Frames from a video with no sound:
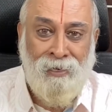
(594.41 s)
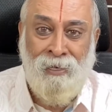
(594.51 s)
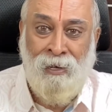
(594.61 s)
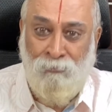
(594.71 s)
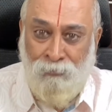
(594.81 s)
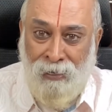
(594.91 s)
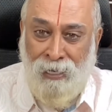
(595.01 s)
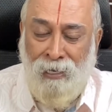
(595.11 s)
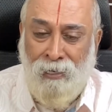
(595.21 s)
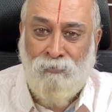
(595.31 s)
in a
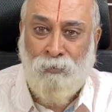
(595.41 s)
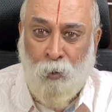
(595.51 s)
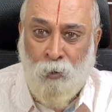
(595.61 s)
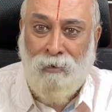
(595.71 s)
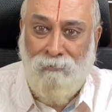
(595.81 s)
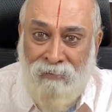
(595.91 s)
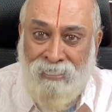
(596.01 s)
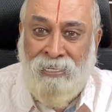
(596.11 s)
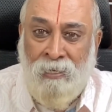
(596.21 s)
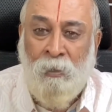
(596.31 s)
field of total
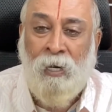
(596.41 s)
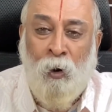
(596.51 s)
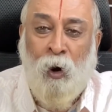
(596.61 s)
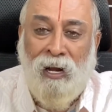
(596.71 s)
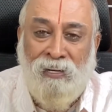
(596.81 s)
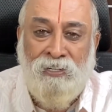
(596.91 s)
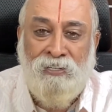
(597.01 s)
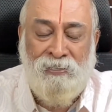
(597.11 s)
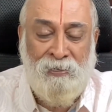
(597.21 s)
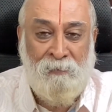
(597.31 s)
wisdom and
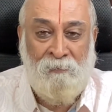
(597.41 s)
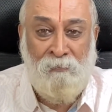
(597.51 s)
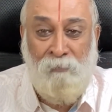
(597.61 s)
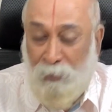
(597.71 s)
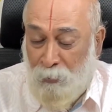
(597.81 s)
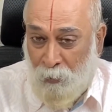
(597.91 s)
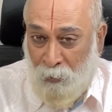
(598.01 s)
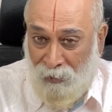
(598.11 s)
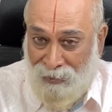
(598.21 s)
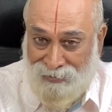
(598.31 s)
knowledge,
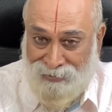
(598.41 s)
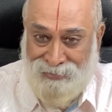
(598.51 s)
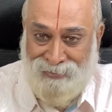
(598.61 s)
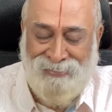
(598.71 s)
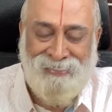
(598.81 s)
pure knowledge,